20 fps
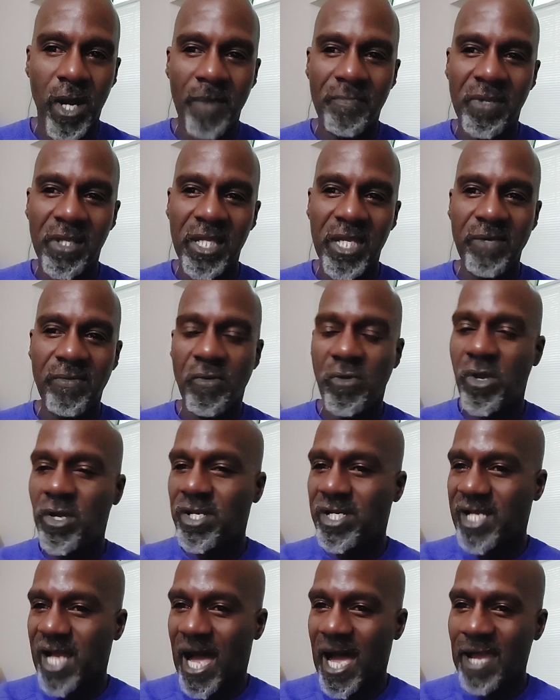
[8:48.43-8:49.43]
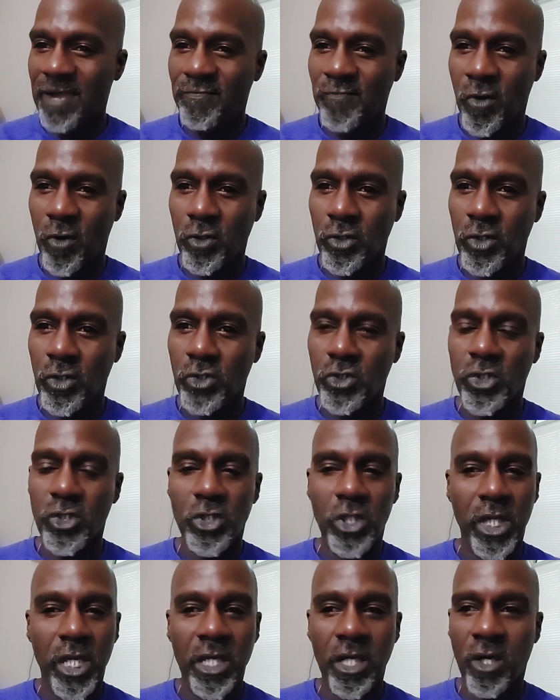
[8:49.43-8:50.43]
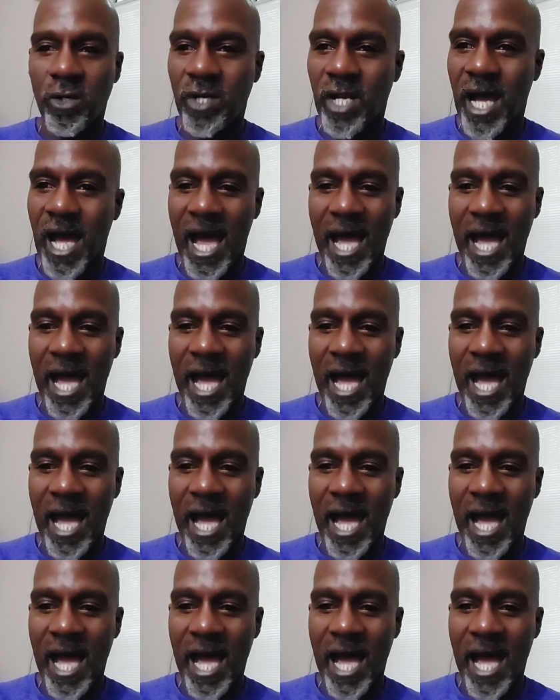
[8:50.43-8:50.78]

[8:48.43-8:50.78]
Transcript: I believe if you're an iPhone user, you can go to